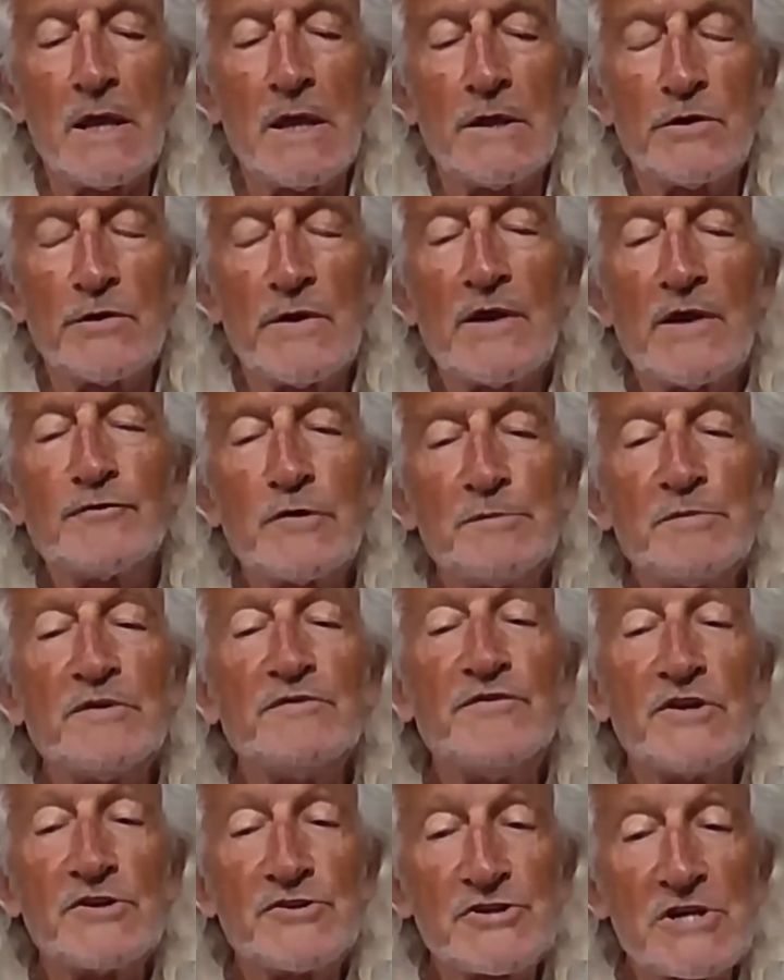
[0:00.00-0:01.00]
have to be
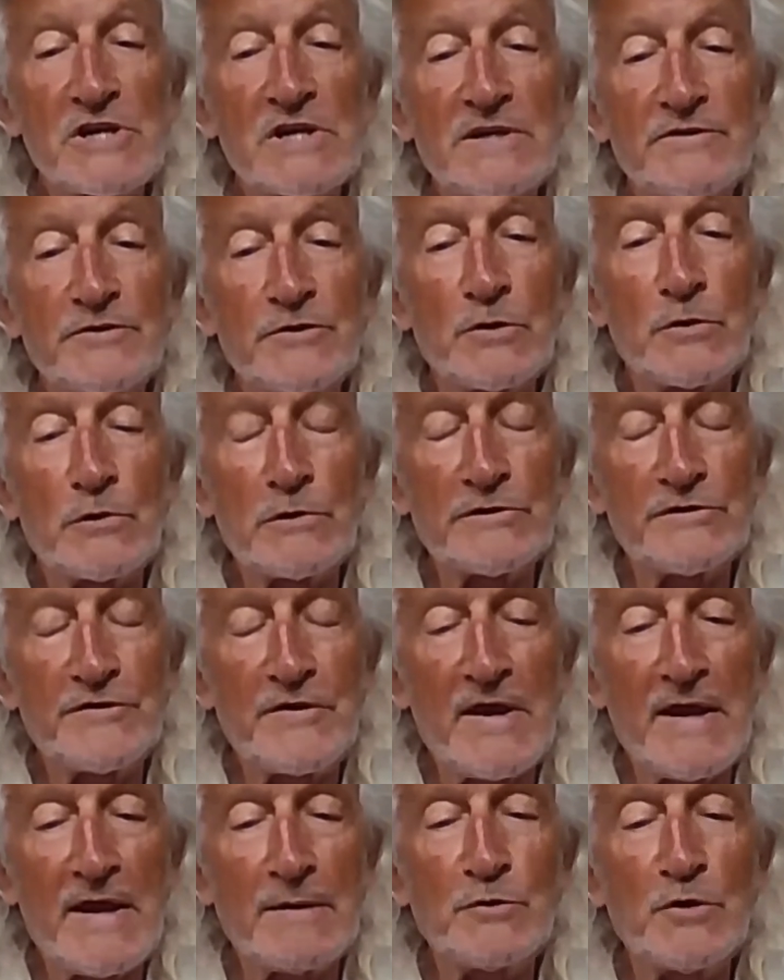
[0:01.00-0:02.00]
vigilant all the
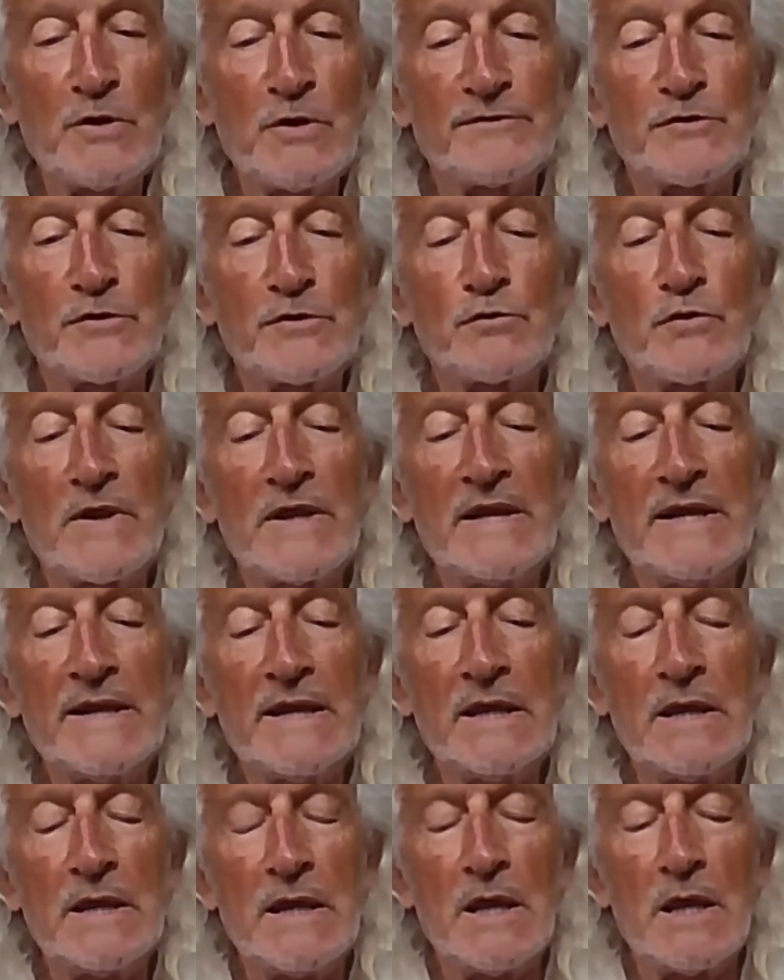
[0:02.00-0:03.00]
time. You have to really
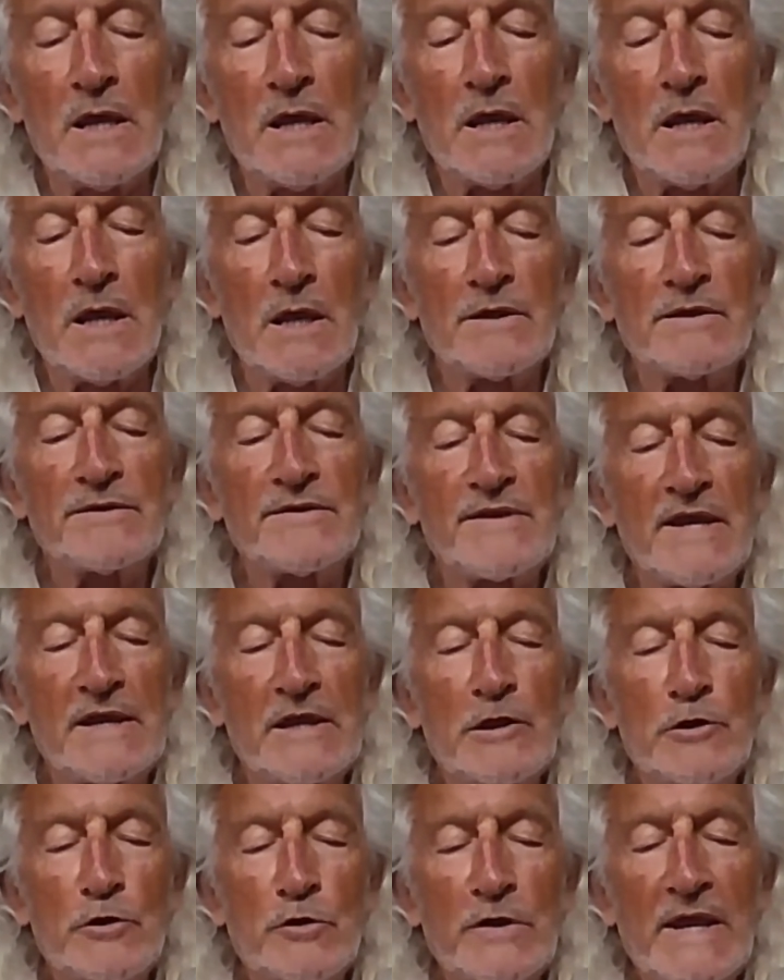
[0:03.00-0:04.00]
take a
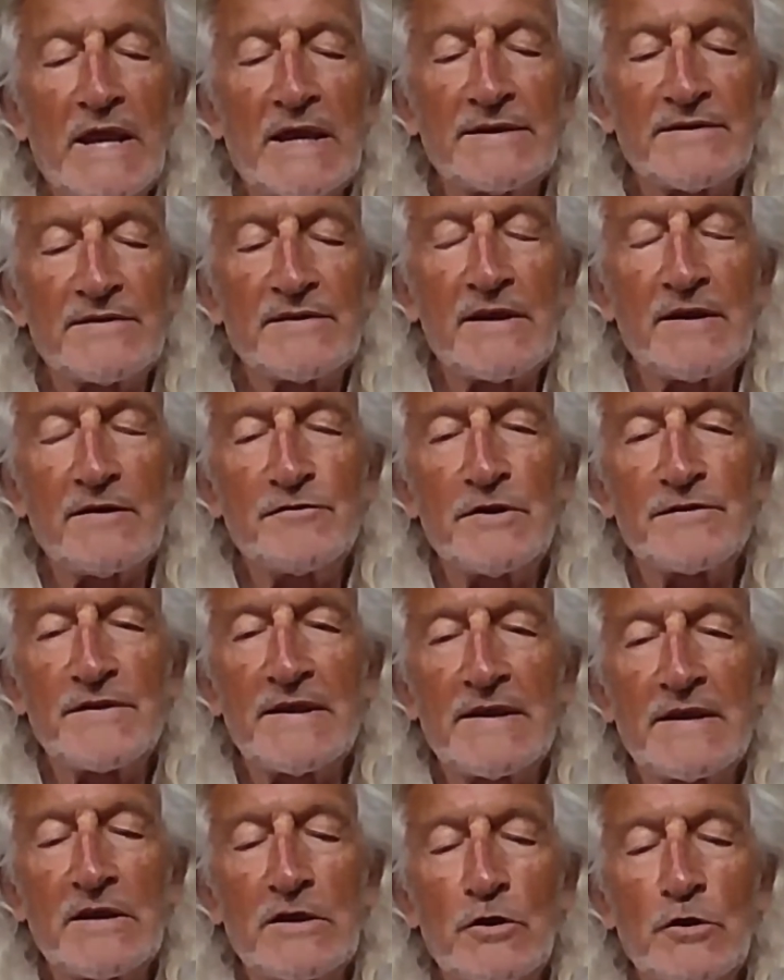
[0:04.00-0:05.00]
look at
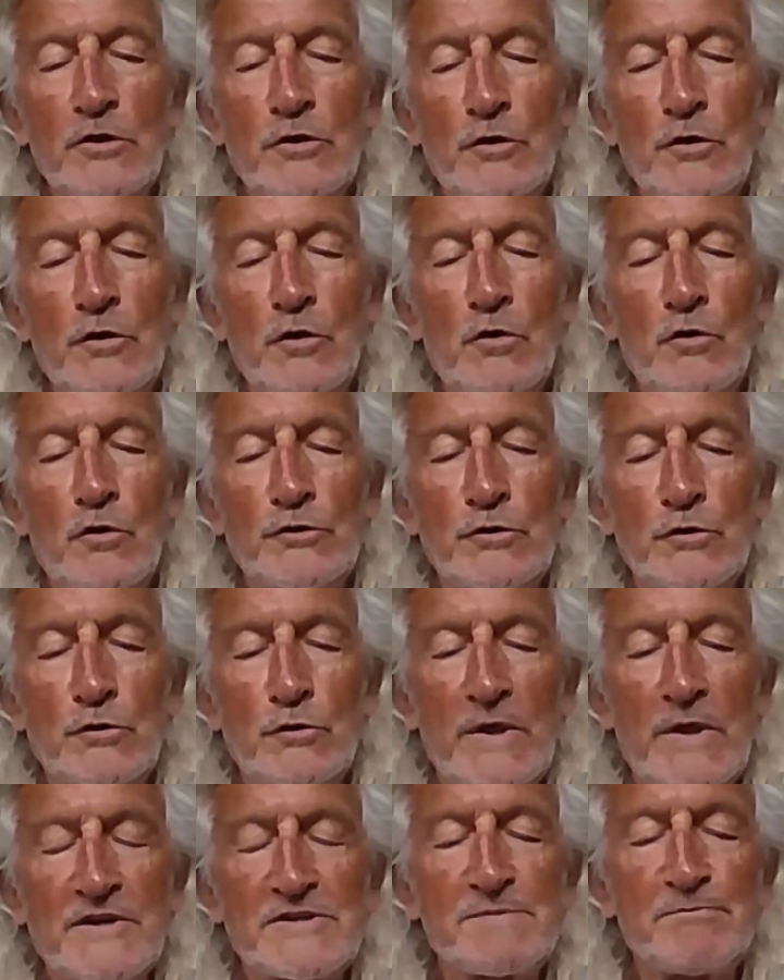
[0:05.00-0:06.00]
everything you
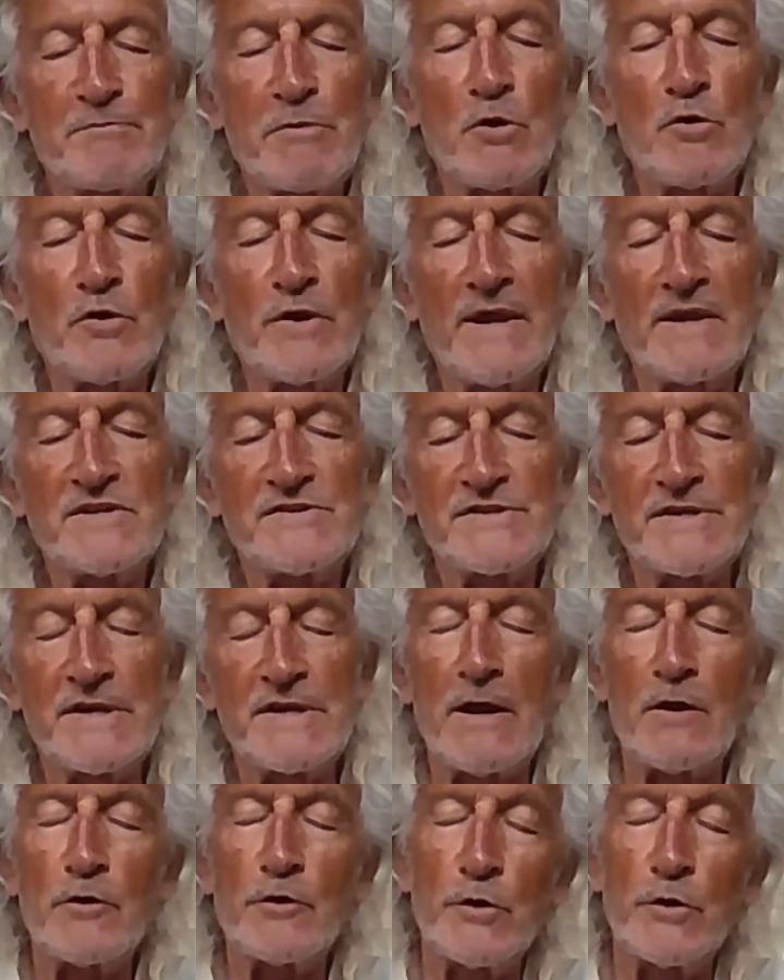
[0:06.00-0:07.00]
experience, and
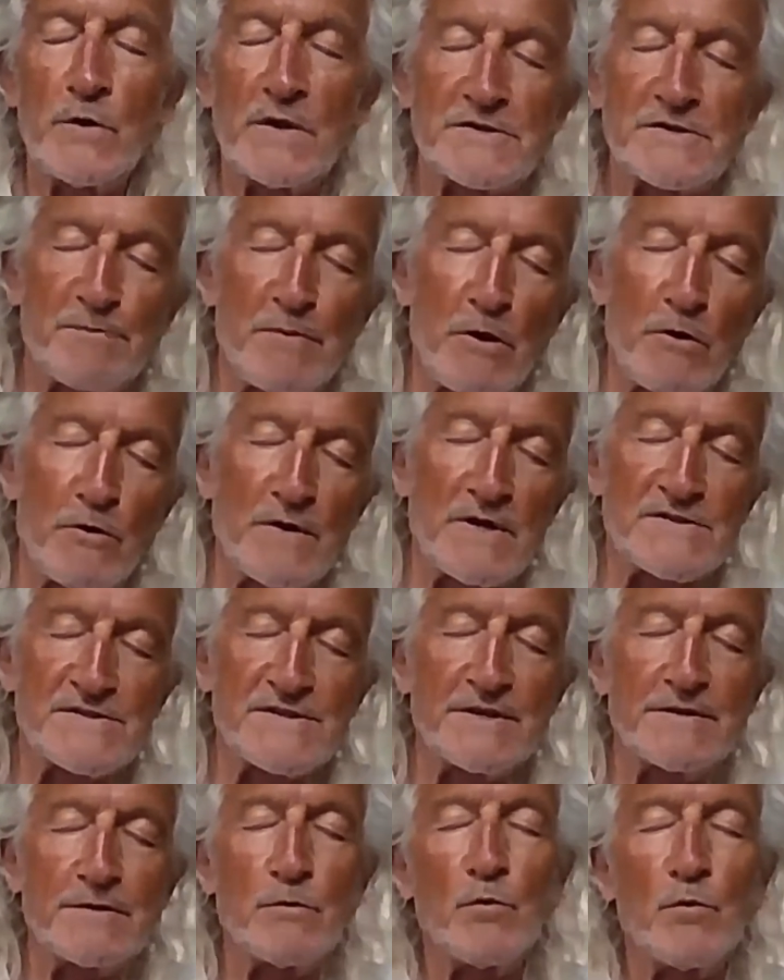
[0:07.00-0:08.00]
how you experience
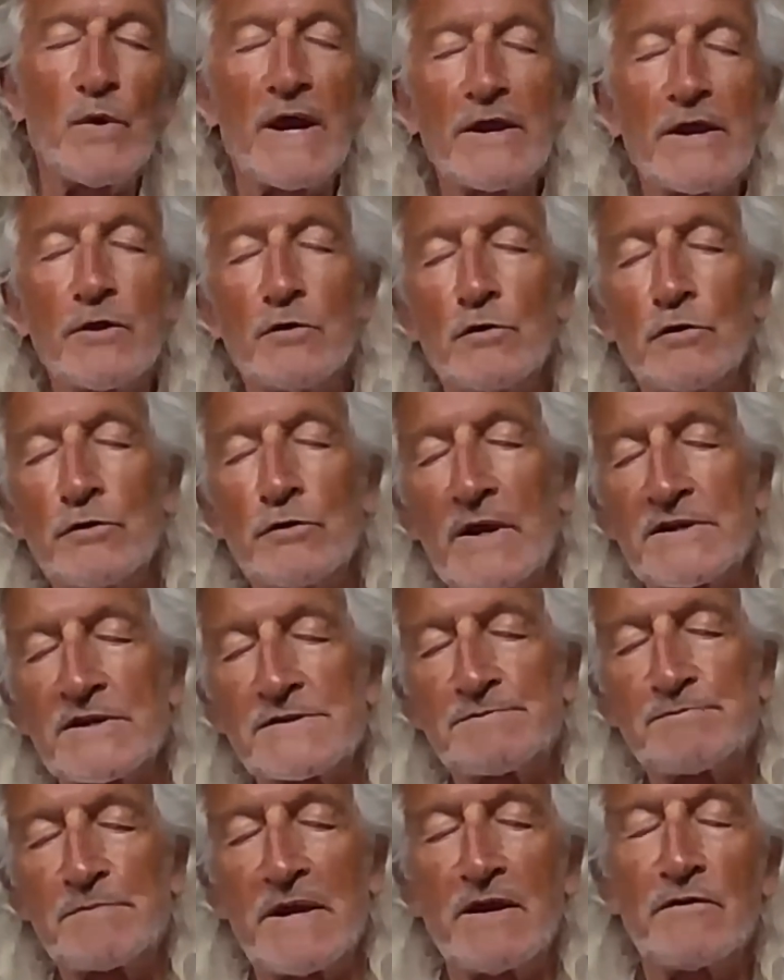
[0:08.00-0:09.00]
it, and why you
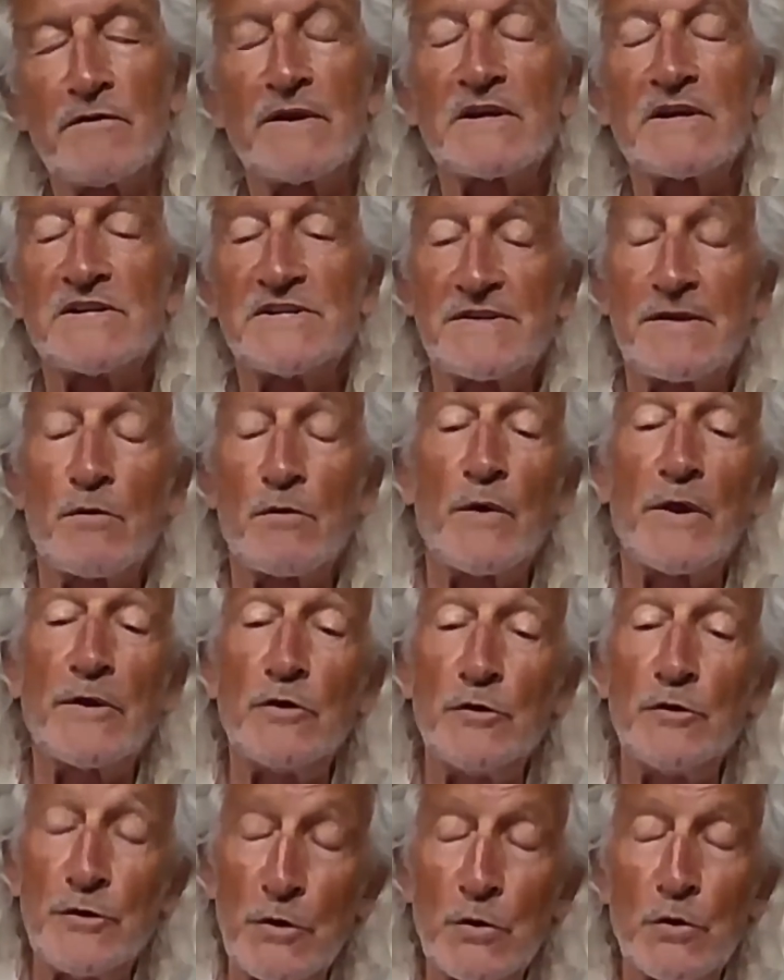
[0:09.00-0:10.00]
experience the way
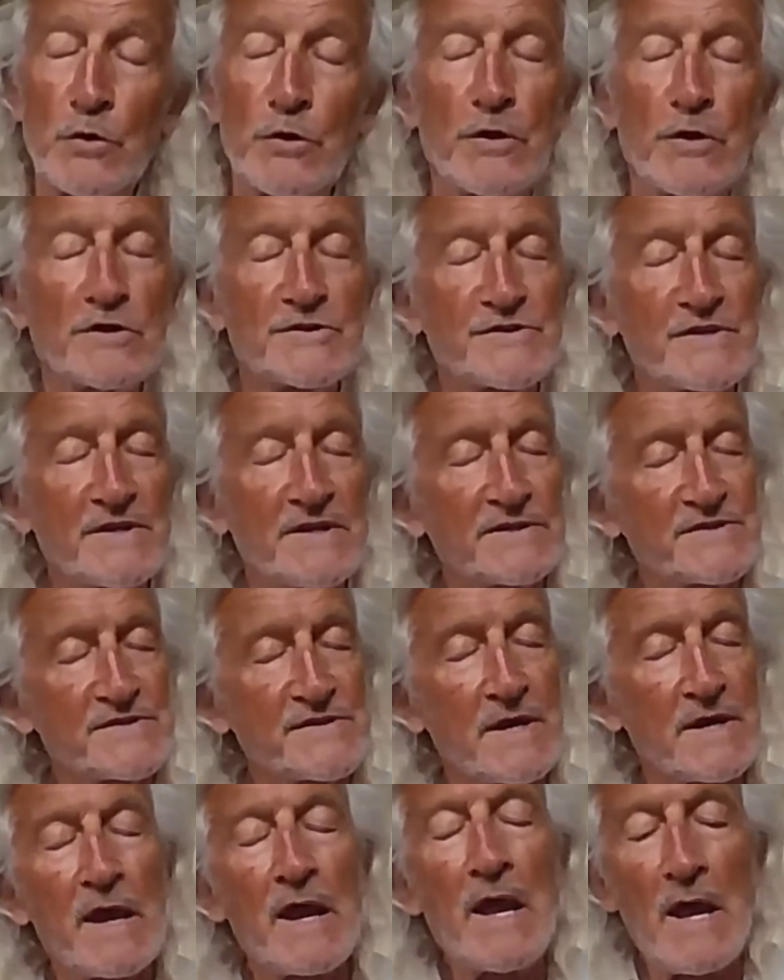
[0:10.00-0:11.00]
you do. So
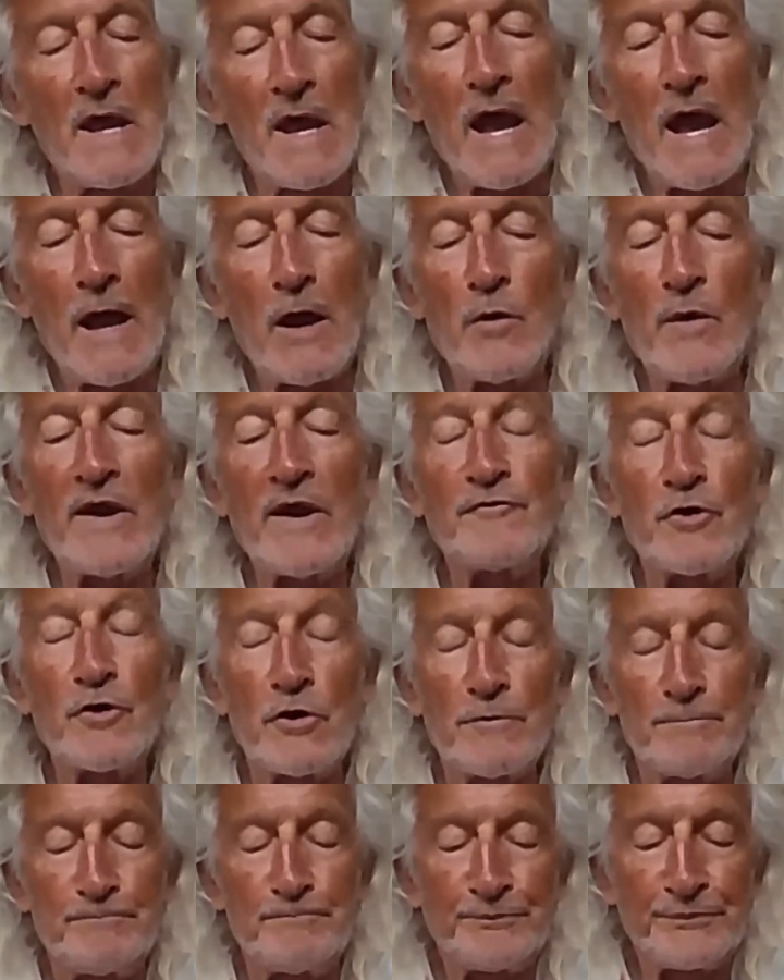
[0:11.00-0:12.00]

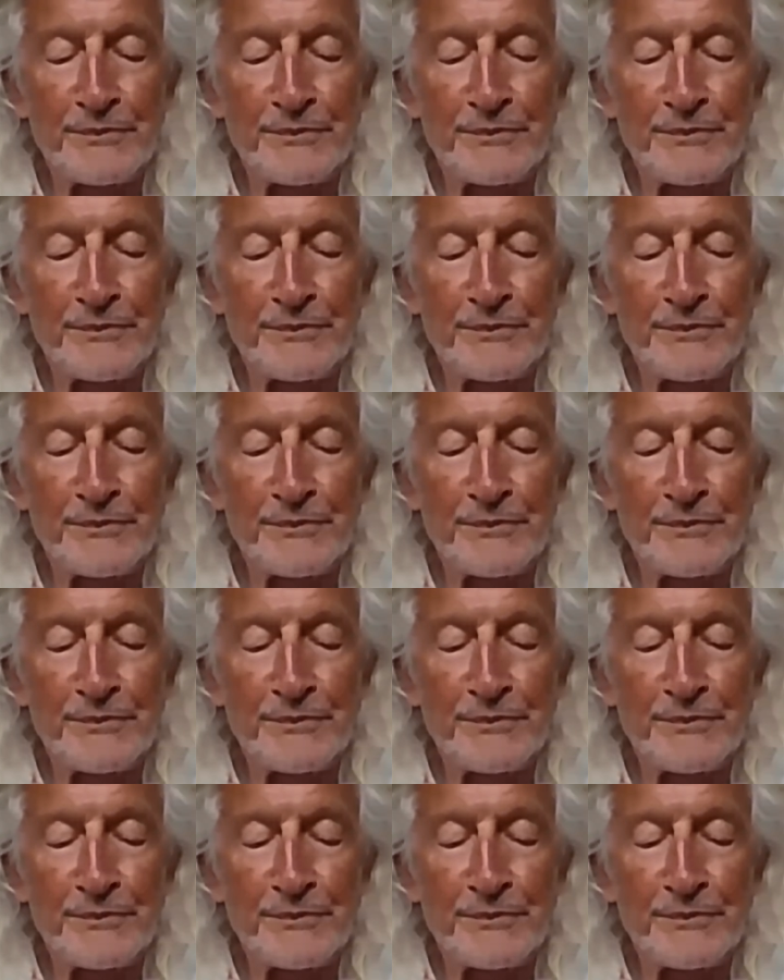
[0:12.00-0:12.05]
however,